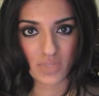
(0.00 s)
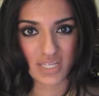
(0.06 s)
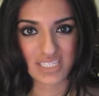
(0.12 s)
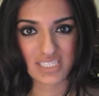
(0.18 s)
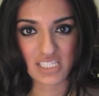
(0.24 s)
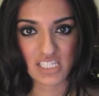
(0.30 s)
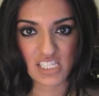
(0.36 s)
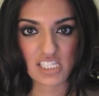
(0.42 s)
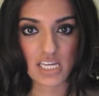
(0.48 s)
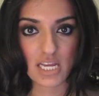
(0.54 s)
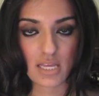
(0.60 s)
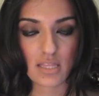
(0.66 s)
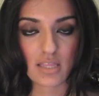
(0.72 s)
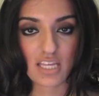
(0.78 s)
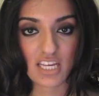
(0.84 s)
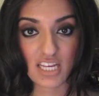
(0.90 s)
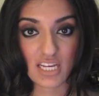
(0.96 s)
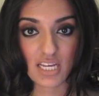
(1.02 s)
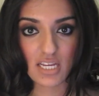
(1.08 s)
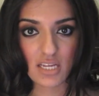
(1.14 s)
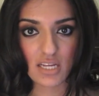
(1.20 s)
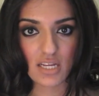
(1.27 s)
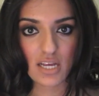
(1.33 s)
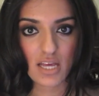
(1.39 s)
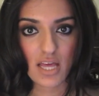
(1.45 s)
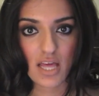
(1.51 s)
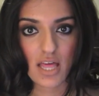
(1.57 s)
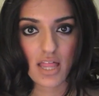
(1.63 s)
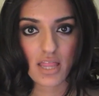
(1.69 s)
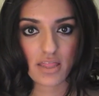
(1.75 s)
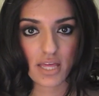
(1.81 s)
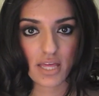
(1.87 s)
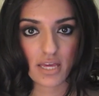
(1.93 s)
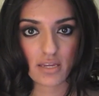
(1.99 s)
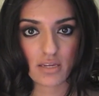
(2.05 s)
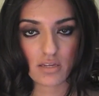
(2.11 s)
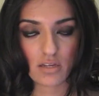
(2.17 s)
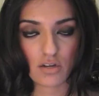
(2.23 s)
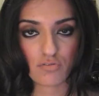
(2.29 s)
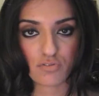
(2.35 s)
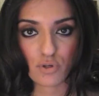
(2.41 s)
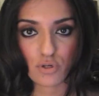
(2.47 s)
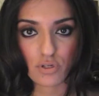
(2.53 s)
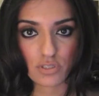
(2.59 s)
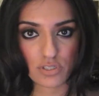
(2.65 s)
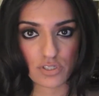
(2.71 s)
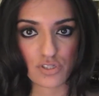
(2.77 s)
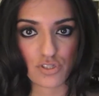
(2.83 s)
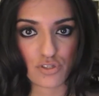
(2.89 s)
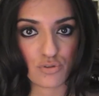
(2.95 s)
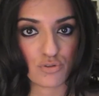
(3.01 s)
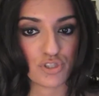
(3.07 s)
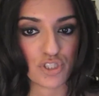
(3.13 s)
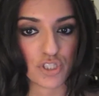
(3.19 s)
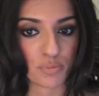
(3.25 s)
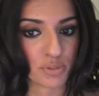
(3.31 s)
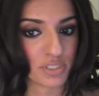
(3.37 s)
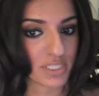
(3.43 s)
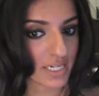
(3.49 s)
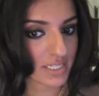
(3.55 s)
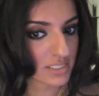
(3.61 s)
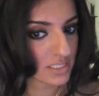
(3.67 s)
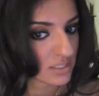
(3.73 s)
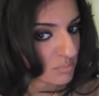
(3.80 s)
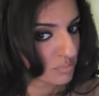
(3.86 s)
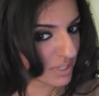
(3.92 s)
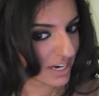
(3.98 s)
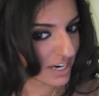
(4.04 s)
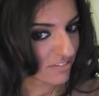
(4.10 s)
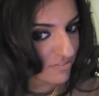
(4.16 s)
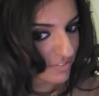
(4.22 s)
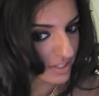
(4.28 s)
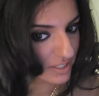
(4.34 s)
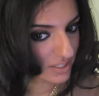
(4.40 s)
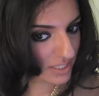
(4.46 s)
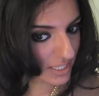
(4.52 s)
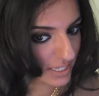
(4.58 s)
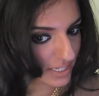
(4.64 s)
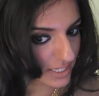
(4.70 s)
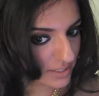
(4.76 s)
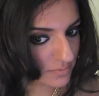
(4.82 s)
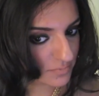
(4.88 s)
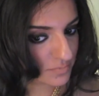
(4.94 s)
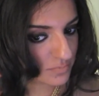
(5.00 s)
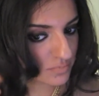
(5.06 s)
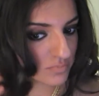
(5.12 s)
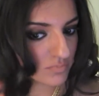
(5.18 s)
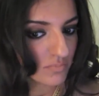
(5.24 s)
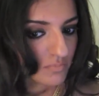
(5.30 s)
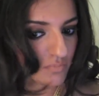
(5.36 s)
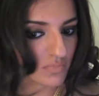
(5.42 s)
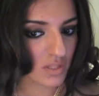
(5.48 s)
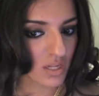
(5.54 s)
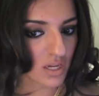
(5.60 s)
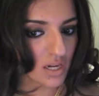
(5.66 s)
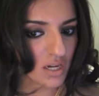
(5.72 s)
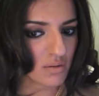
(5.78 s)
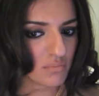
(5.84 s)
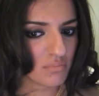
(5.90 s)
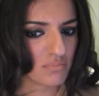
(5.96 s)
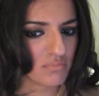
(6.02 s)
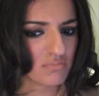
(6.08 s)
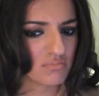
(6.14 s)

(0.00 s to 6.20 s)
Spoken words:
sustain the heat, then of course you should protect it. But I feel like I